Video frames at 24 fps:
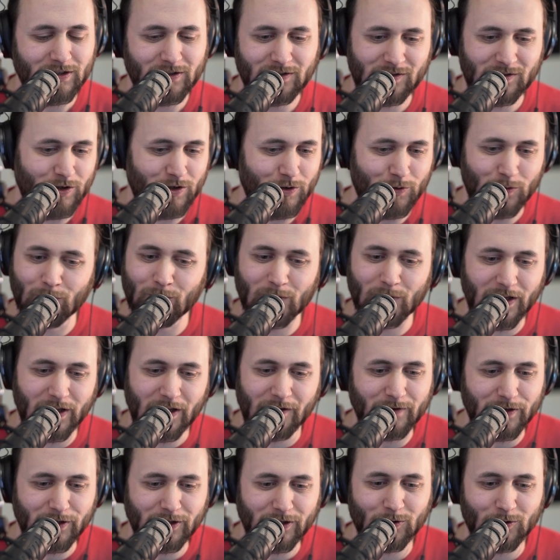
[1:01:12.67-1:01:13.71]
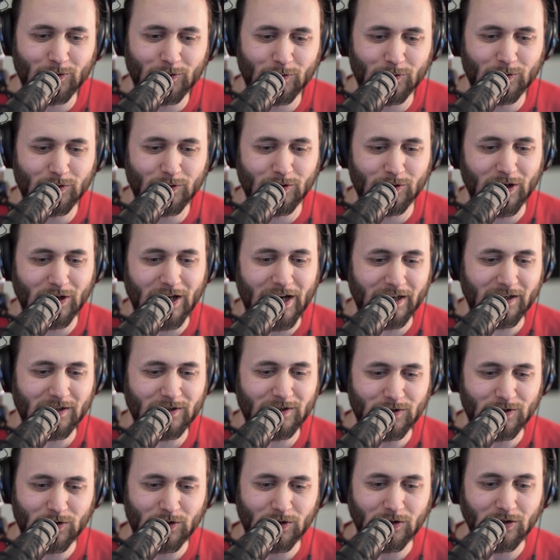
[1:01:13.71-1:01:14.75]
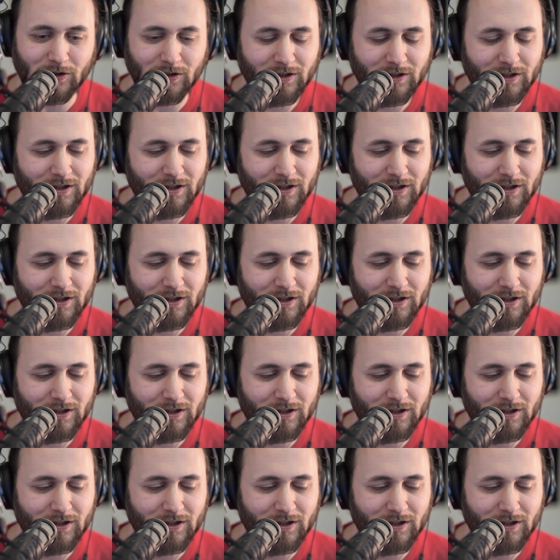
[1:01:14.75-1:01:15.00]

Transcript: So whatever you like to do,